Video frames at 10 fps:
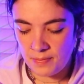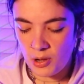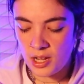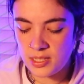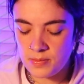
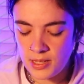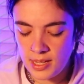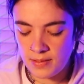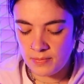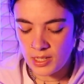
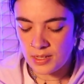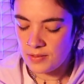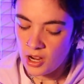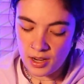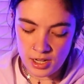possibly
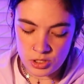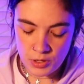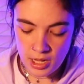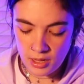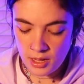not going to
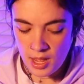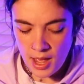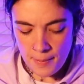dwell,